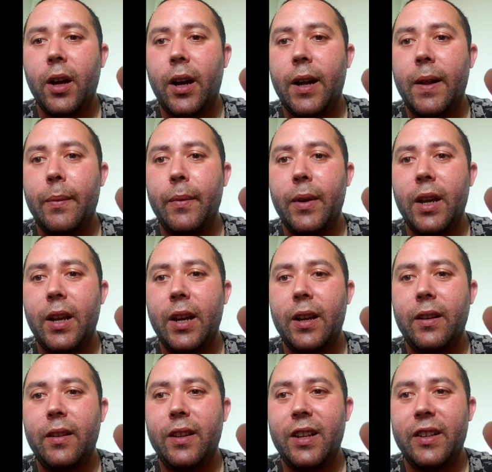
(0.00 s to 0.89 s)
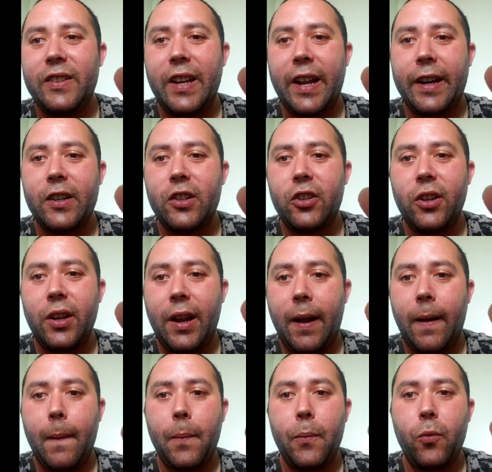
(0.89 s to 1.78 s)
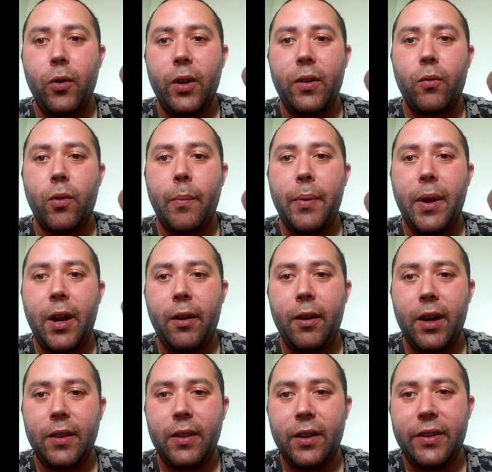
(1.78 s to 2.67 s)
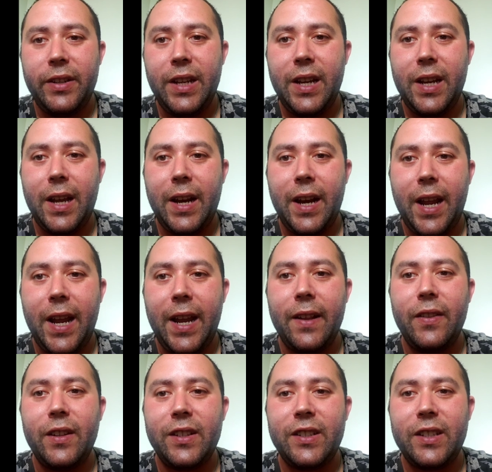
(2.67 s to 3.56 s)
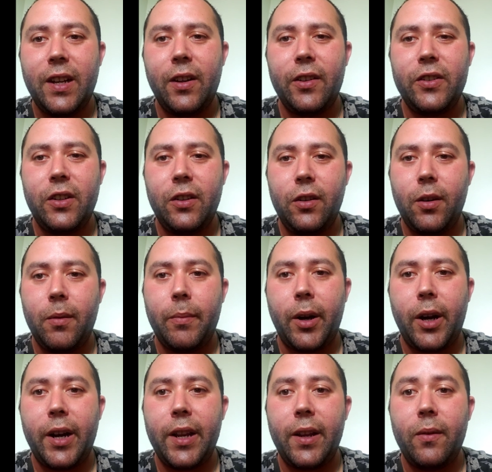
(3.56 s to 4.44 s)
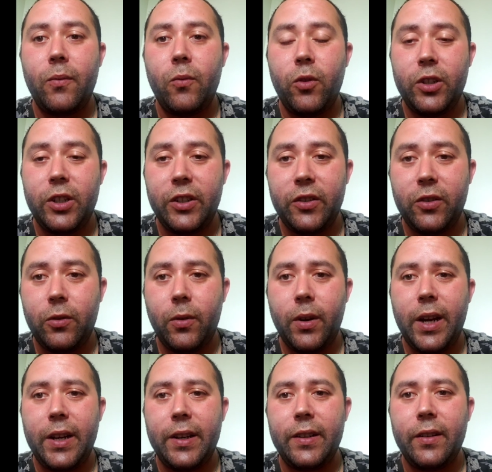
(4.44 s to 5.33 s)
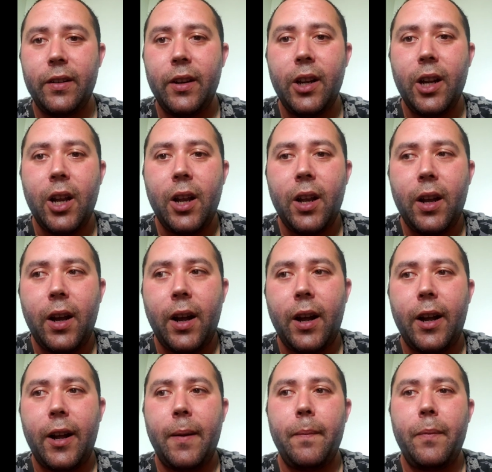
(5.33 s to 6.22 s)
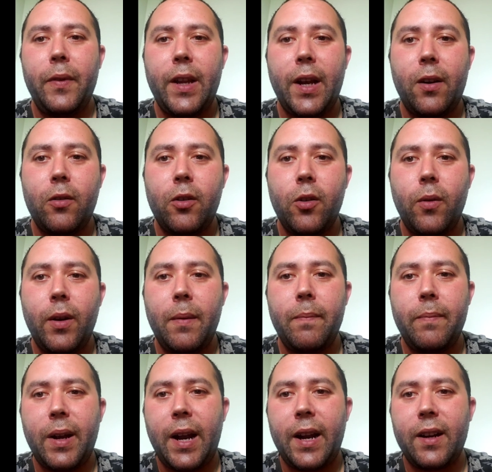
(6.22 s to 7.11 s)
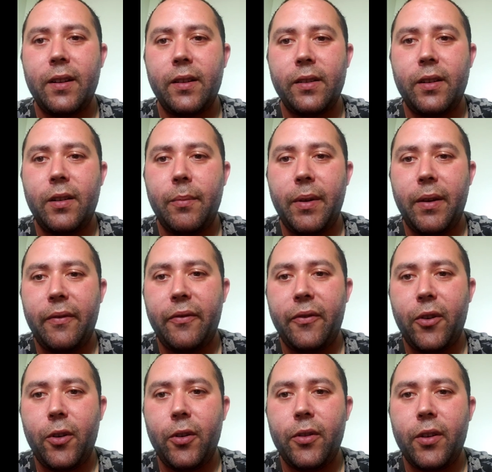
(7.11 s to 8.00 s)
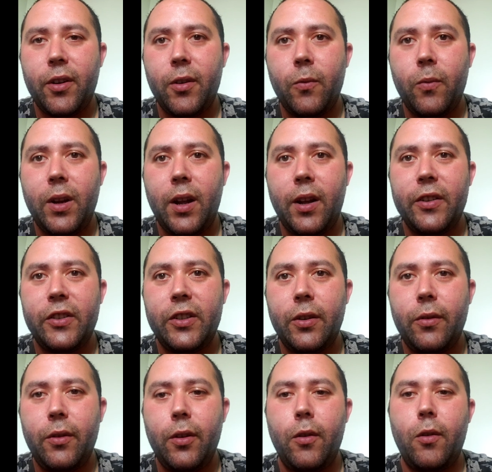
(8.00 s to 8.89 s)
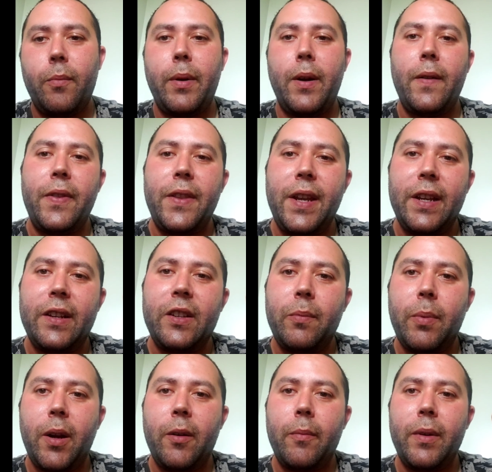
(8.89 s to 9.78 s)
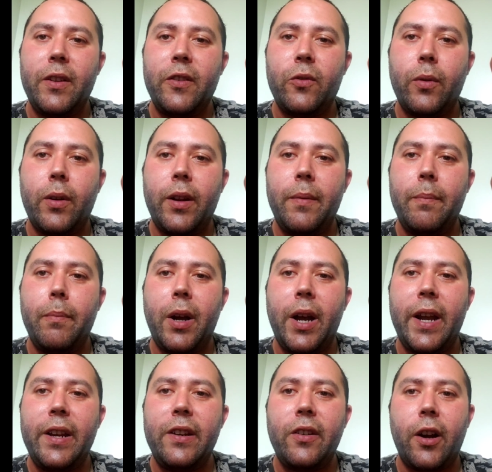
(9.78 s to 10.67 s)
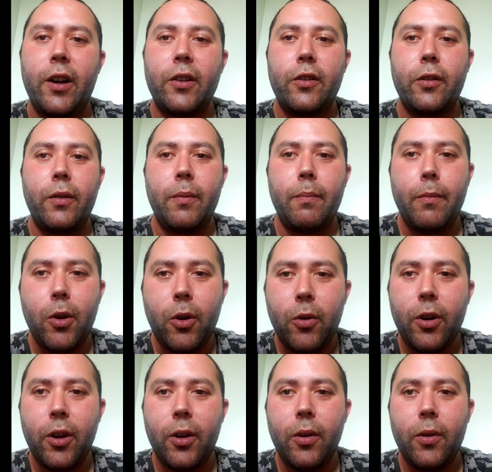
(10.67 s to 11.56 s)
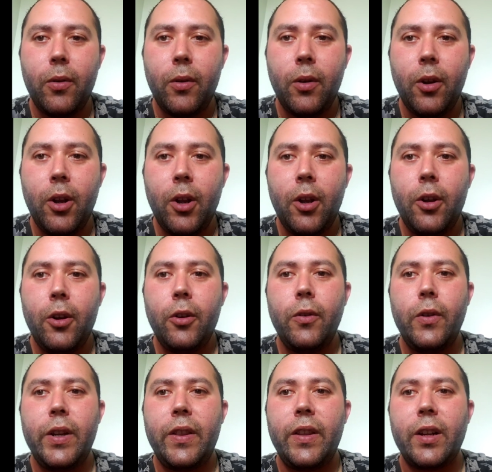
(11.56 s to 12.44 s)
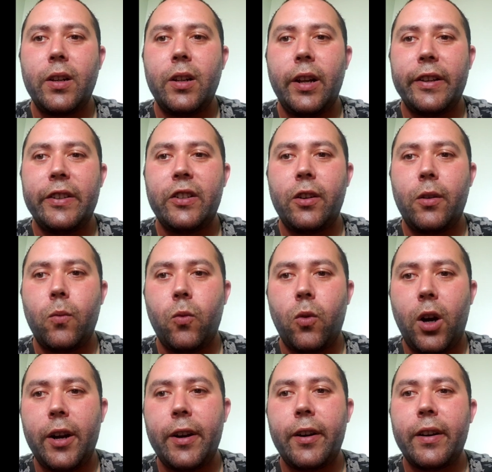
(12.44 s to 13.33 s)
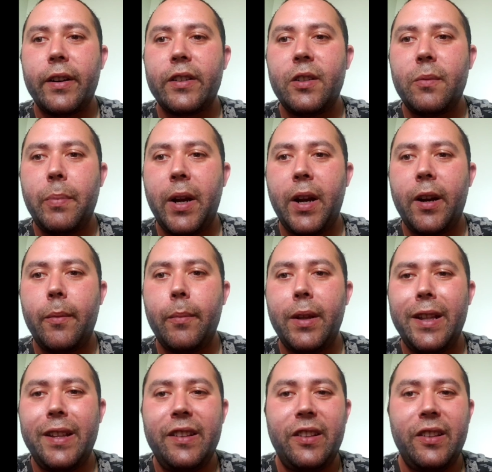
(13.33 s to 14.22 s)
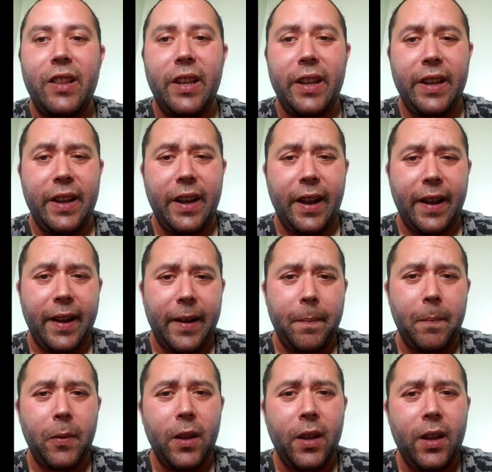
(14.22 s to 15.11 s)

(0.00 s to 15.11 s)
And this actually helped with repairing the DNA in the cells in your body, which is great. Now, going back a little bit further, we also know about the experiments run by Dr. Emoto, who did the clustered water experiments, the